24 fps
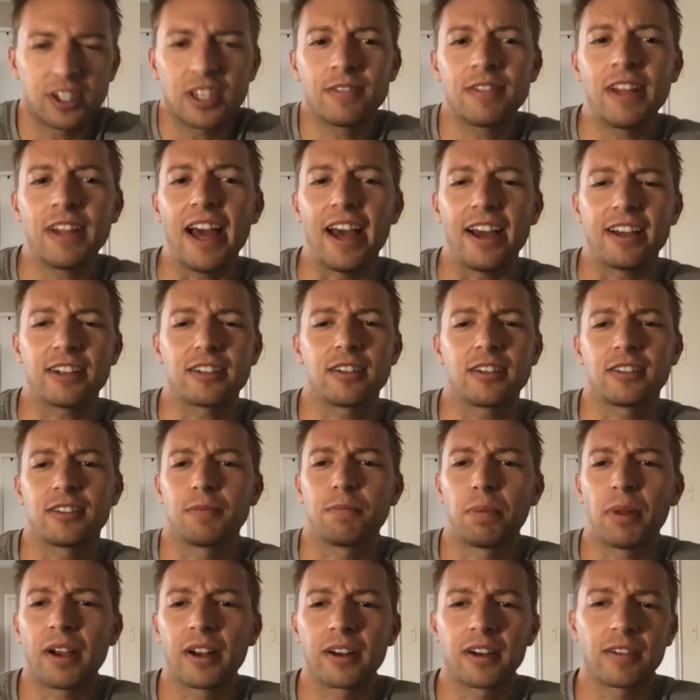Nash is a
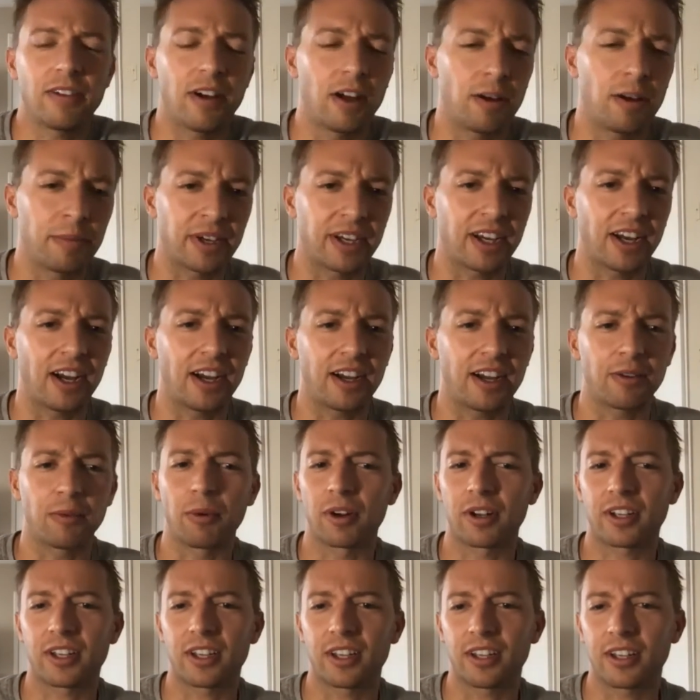player development guy
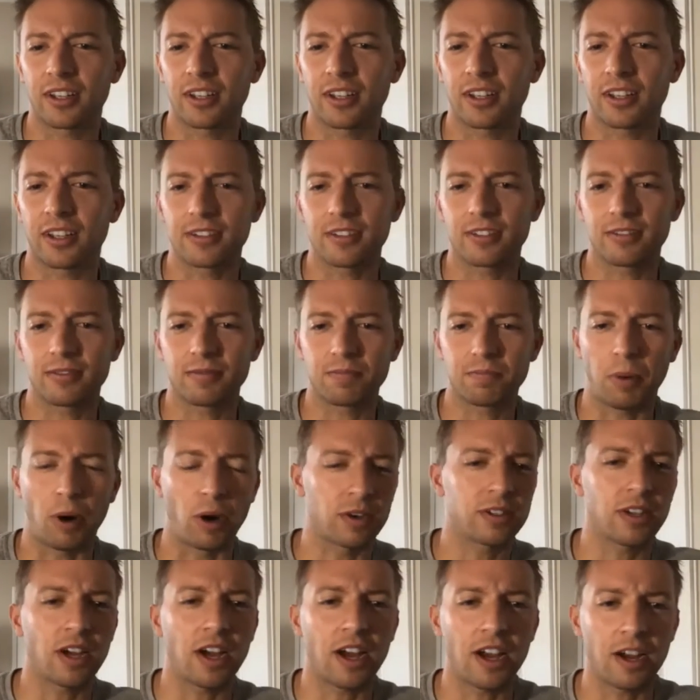working
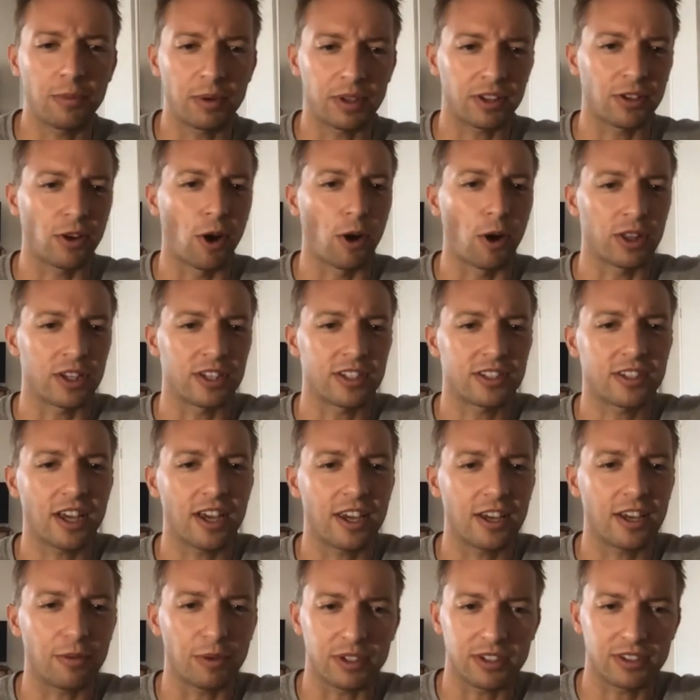part-time with Golden
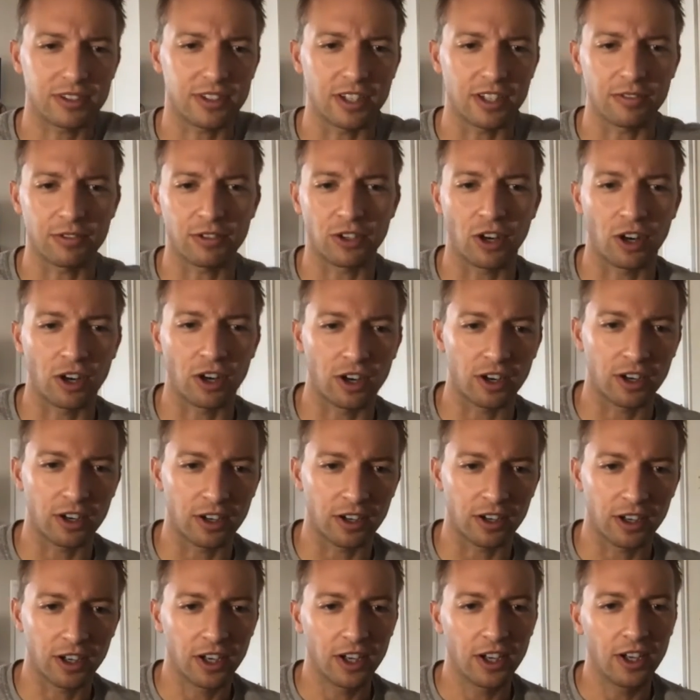State, with Steve
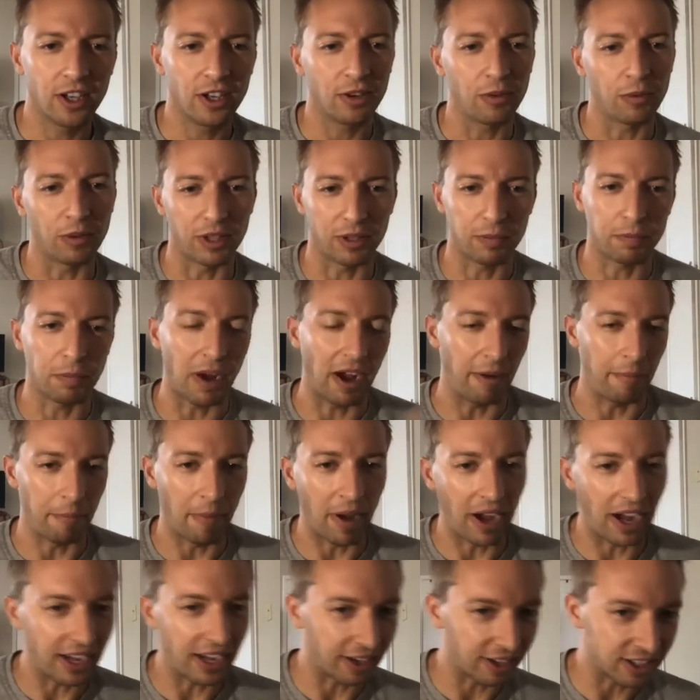Kerr, with Bob
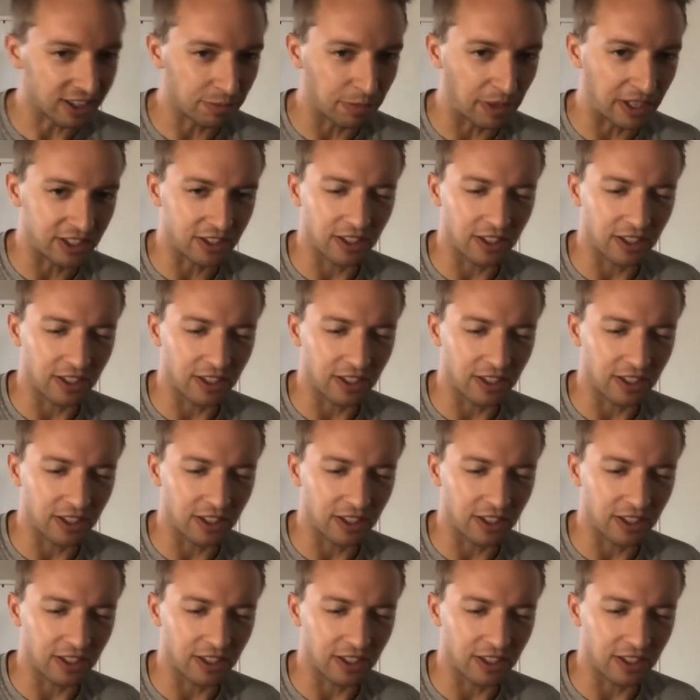Myers, the best.